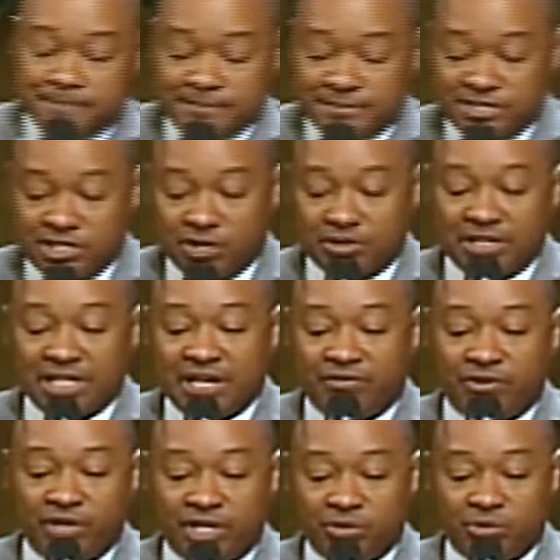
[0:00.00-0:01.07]
certain
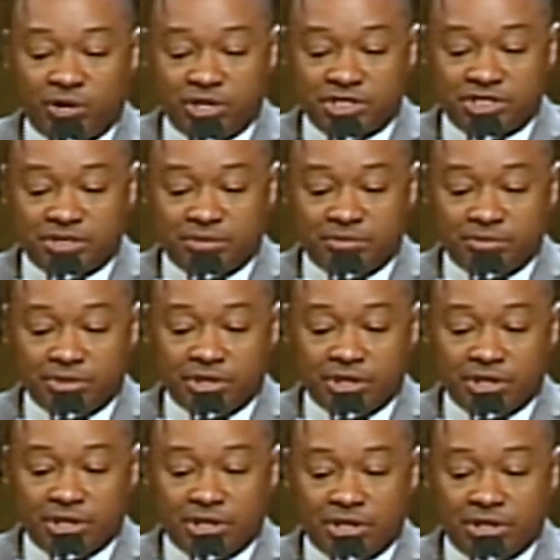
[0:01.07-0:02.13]
level in worship,
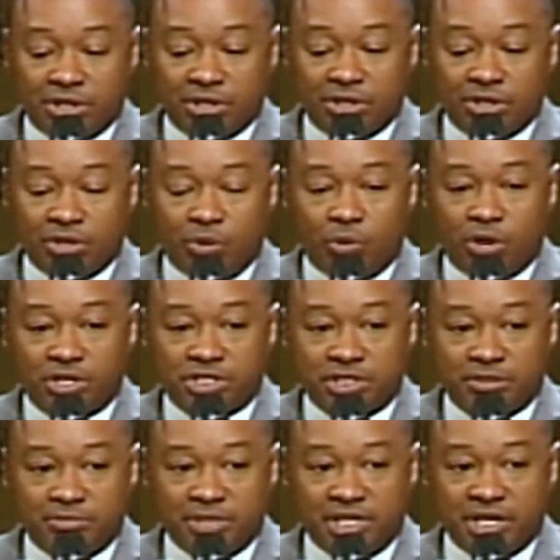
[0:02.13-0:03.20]
your
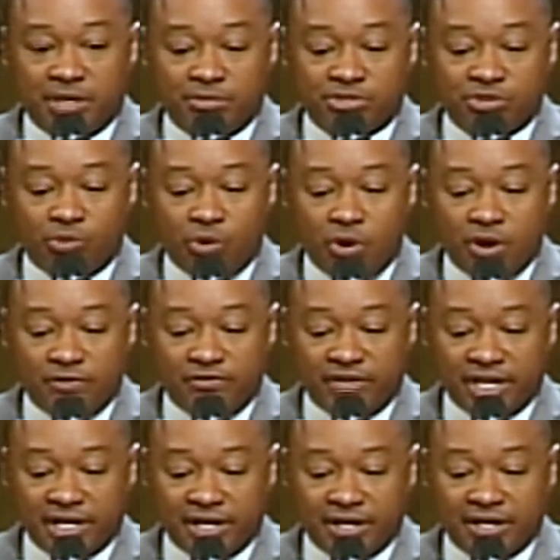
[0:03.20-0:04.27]
worship becomes
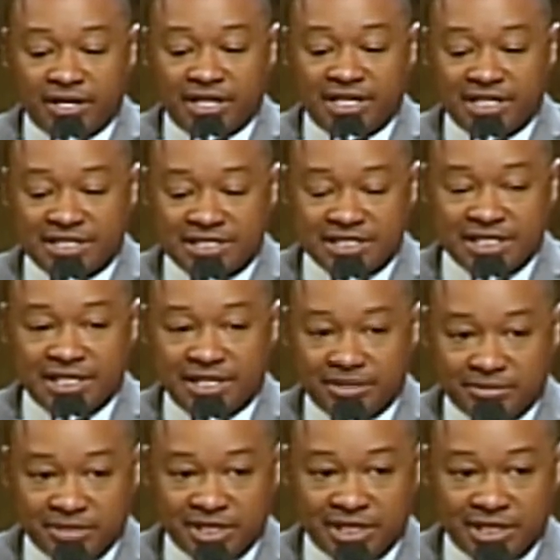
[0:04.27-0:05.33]
warfare against the
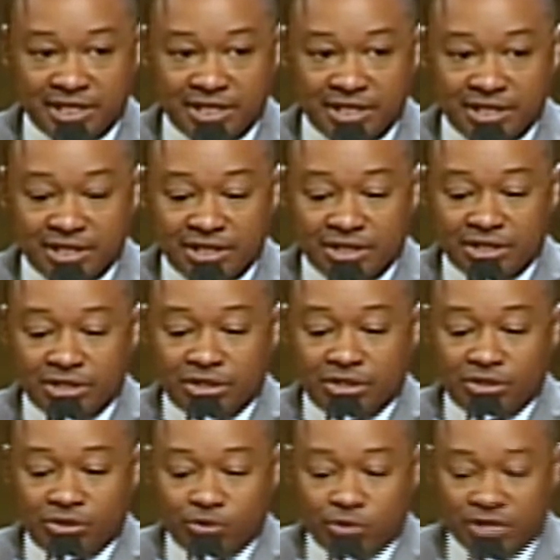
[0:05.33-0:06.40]
enemy,
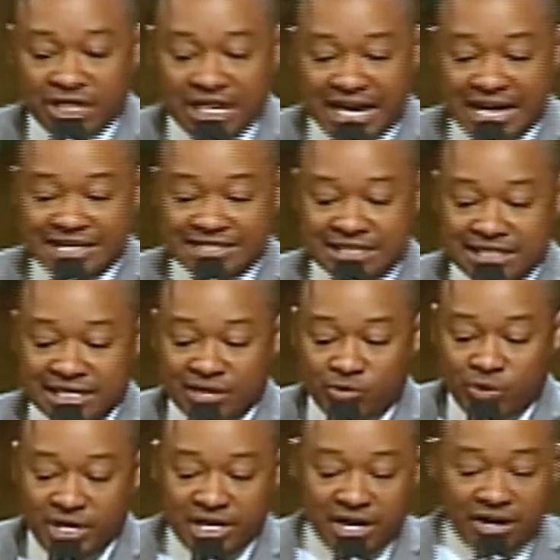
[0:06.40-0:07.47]
realizing that
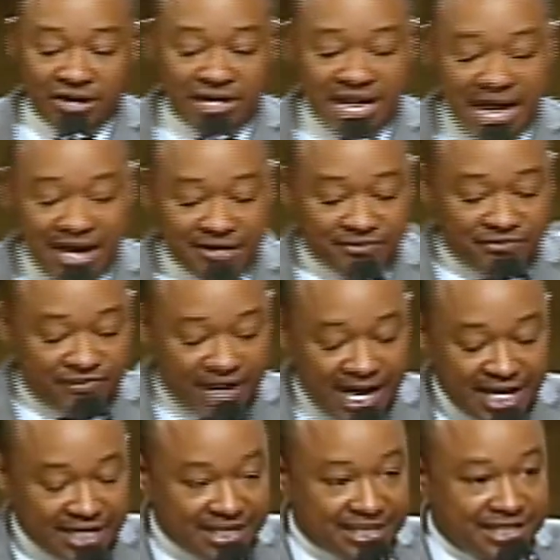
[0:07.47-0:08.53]
we are not
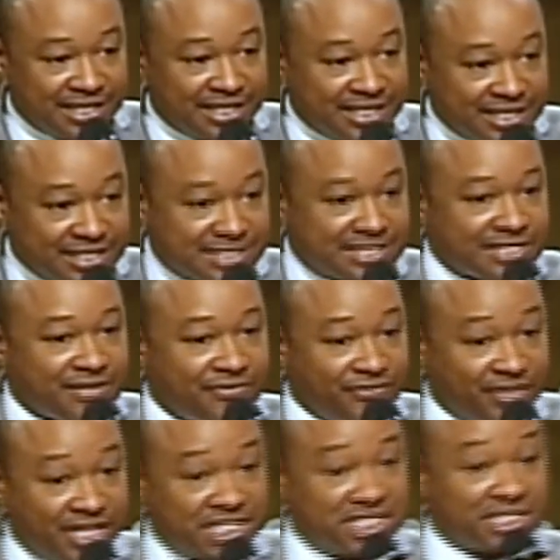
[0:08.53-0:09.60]
fighting against
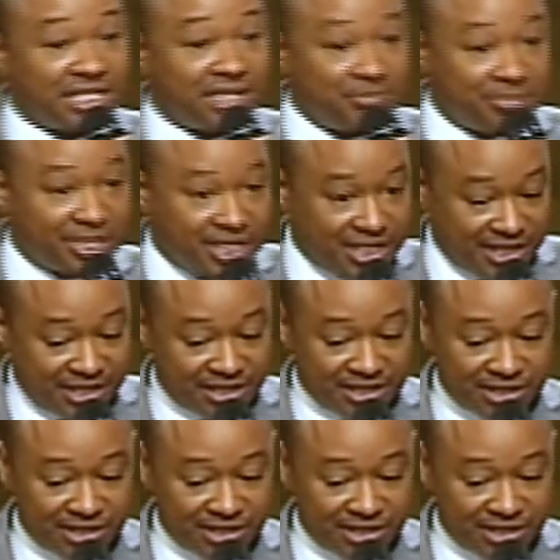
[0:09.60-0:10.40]
flesh and blood.